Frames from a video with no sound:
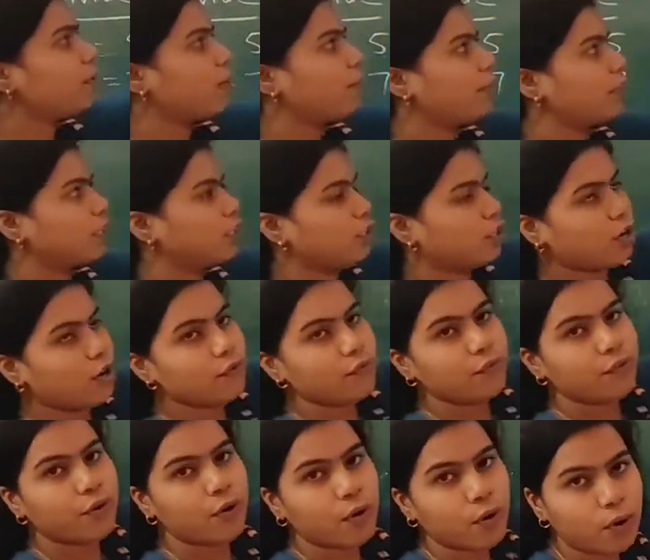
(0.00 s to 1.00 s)
property of
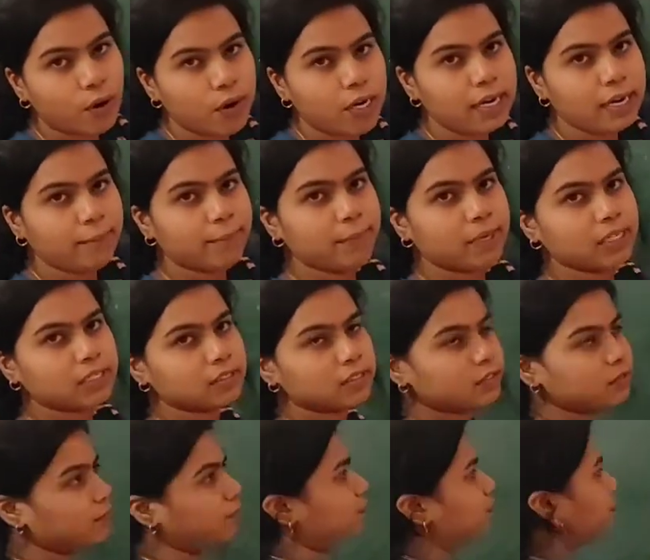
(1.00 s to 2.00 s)
whole numbers.